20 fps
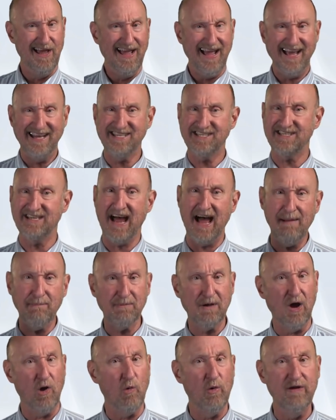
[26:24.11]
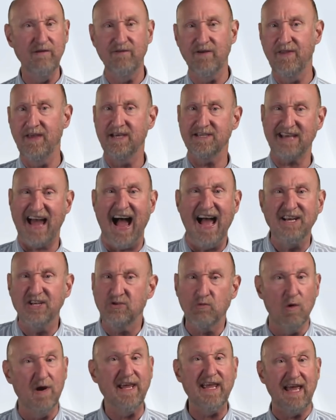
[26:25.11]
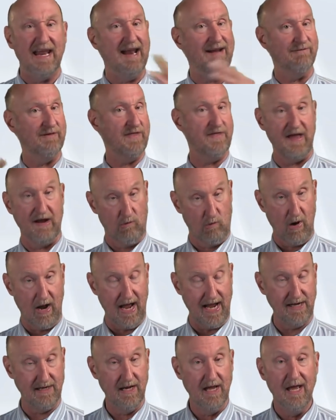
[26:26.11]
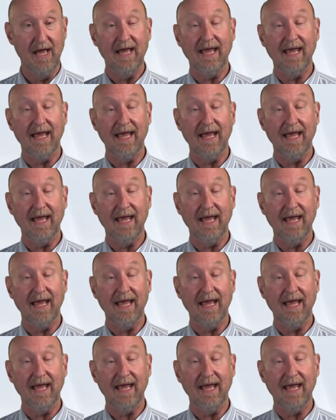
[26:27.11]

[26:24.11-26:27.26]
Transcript: and stop going for this, I just want to get everything right.